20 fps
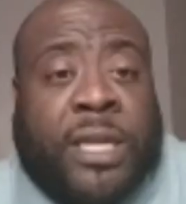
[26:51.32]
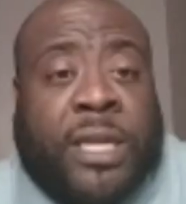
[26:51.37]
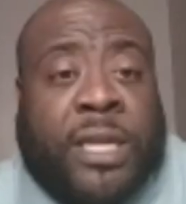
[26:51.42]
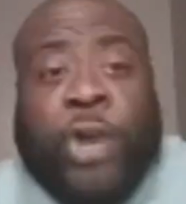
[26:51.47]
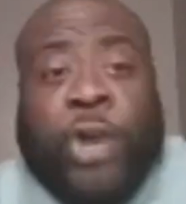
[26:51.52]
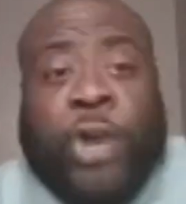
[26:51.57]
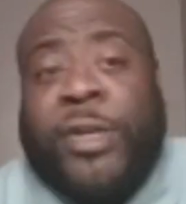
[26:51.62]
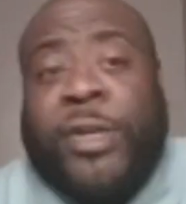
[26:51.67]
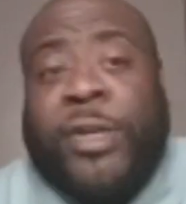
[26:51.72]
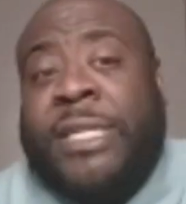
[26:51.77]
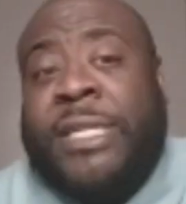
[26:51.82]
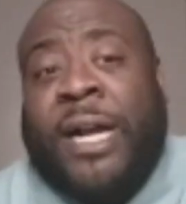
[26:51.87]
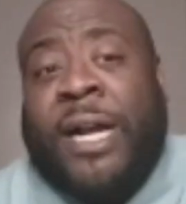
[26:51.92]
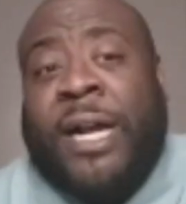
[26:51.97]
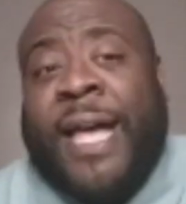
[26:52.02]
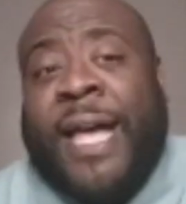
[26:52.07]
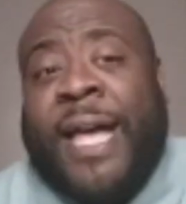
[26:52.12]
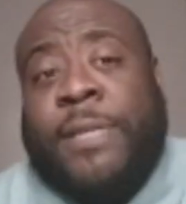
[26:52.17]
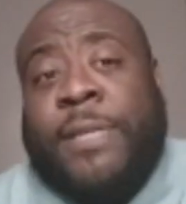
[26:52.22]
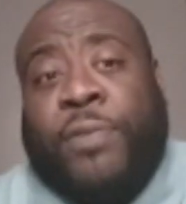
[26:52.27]
Chris
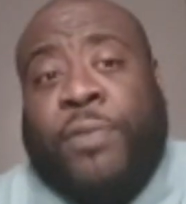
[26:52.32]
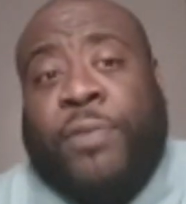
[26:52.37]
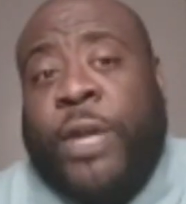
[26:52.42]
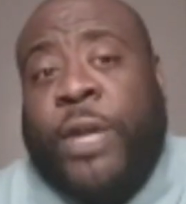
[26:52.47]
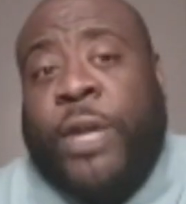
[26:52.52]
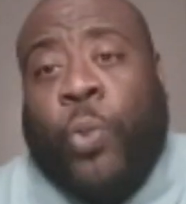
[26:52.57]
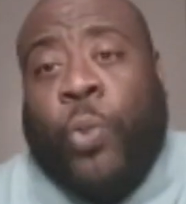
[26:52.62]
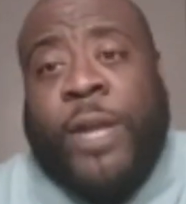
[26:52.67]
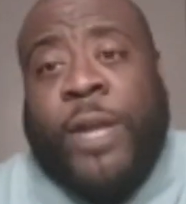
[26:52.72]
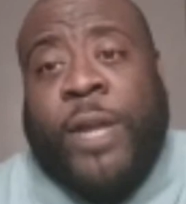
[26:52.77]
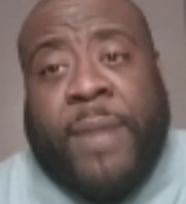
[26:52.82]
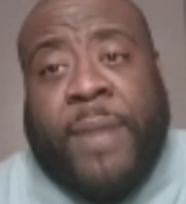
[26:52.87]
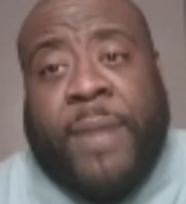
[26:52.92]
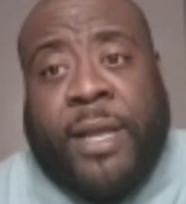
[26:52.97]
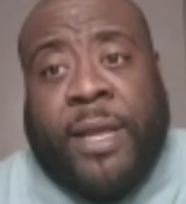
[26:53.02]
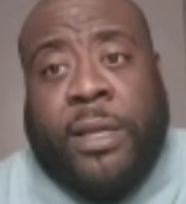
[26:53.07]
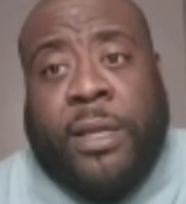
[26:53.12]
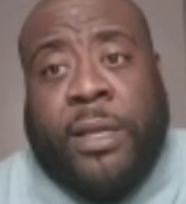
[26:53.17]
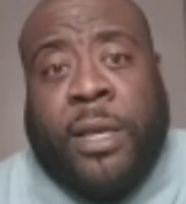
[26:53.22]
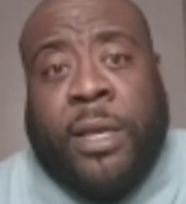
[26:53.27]
Dunn hasn't played 1
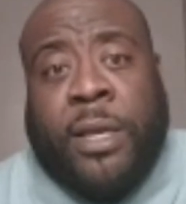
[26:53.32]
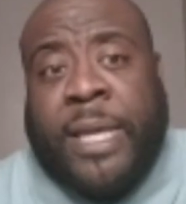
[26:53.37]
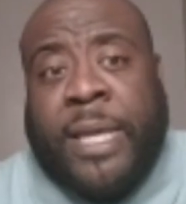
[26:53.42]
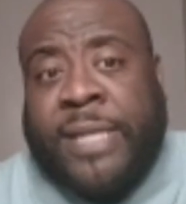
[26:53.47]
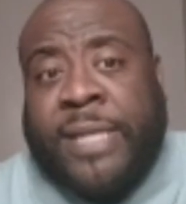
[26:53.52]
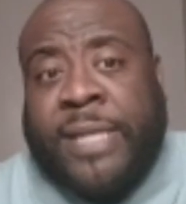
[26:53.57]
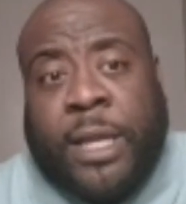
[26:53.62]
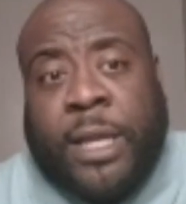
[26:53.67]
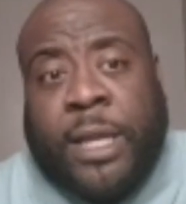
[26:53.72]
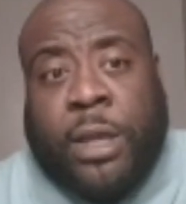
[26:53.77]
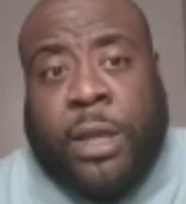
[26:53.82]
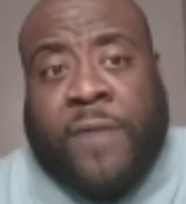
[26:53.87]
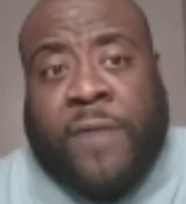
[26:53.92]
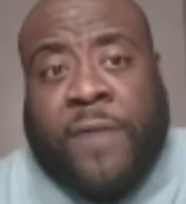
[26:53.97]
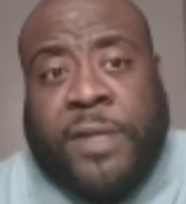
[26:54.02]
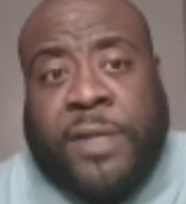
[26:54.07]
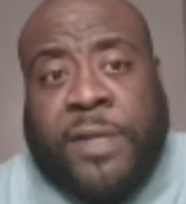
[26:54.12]
minute. They signed in the offseason.